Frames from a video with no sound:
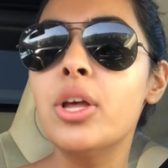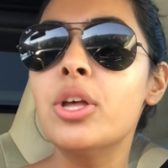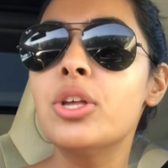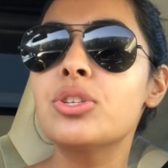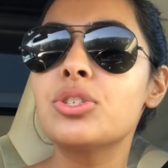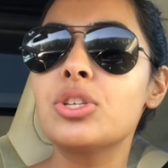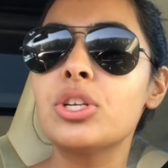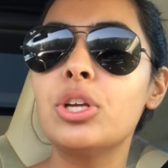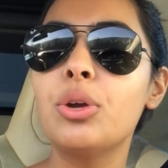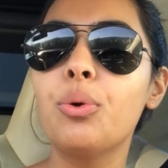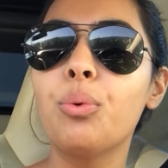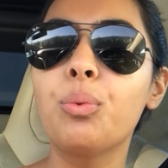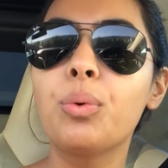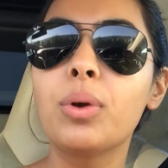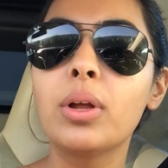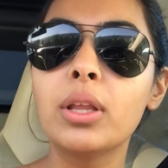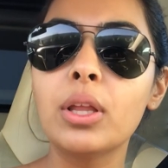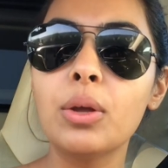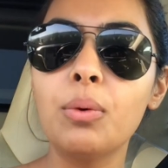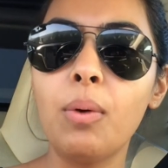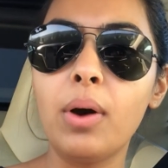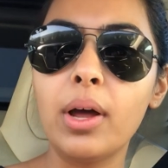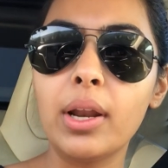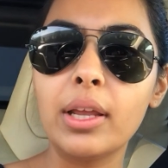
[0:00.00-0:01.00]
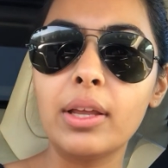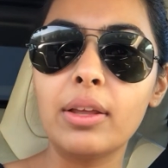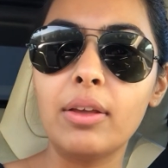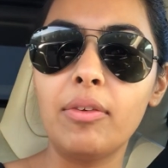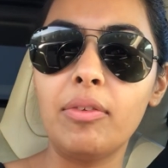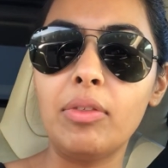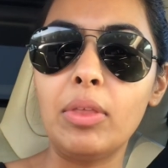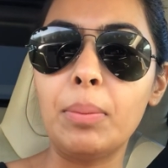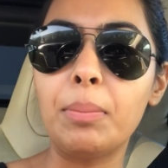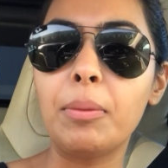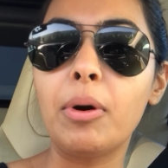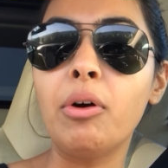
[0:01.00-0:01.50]
So you really want to
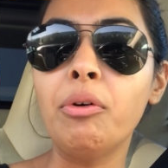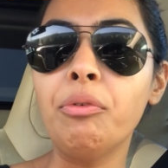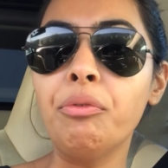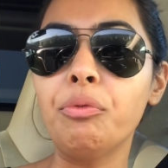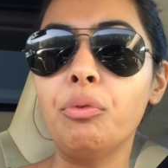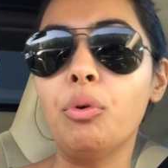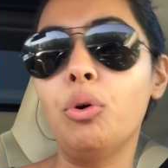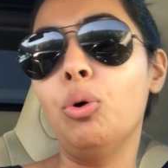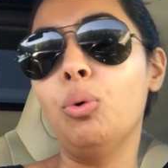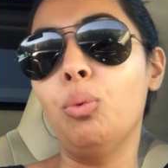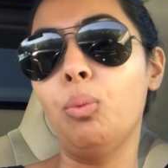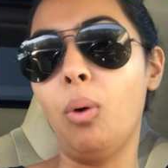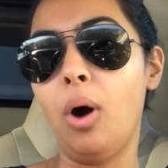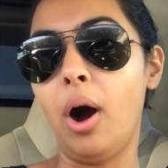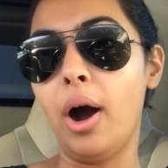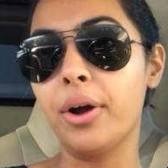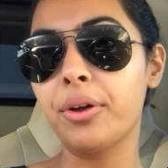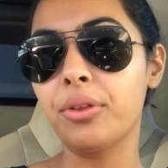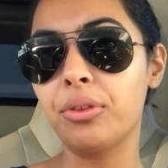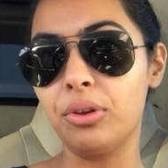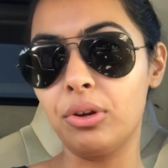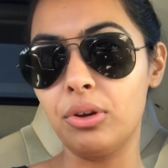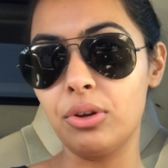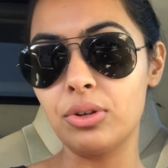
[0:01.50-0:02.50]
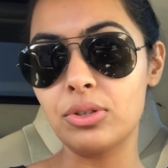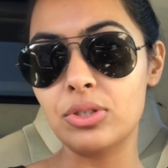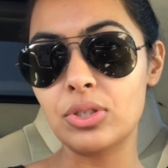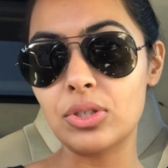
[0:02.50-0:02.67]
give them a full walkthrough